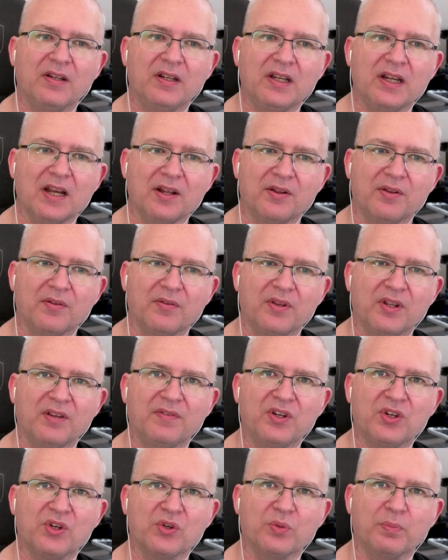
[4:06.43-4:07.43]
yeah,
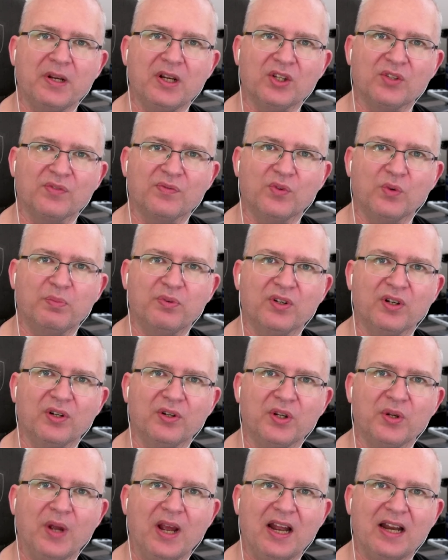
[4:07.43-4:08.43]
the original PS4
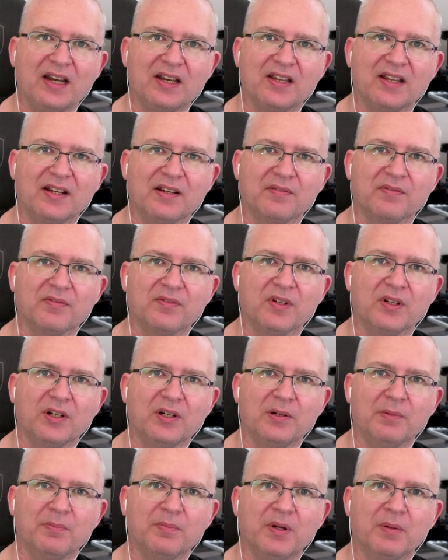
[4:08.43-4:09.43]
Pro, you had that
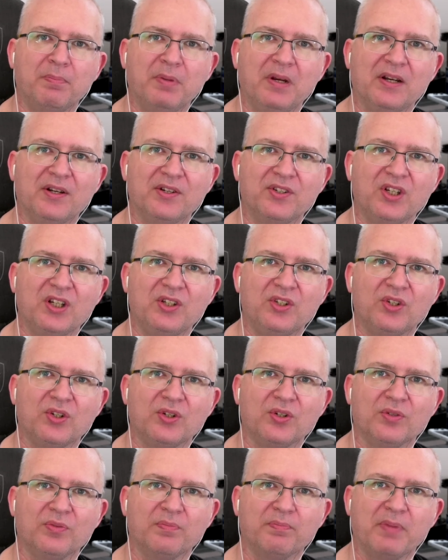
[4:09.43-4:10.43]
um, ability
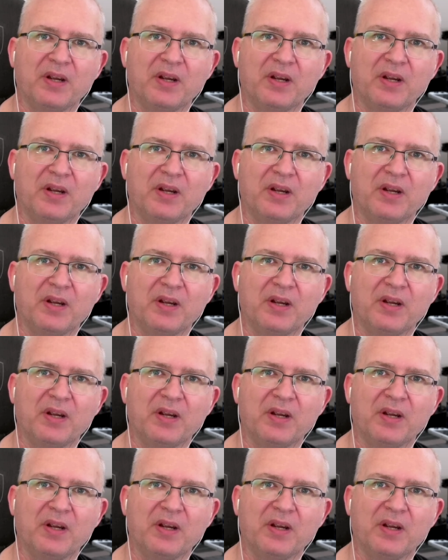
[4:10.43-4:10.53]
to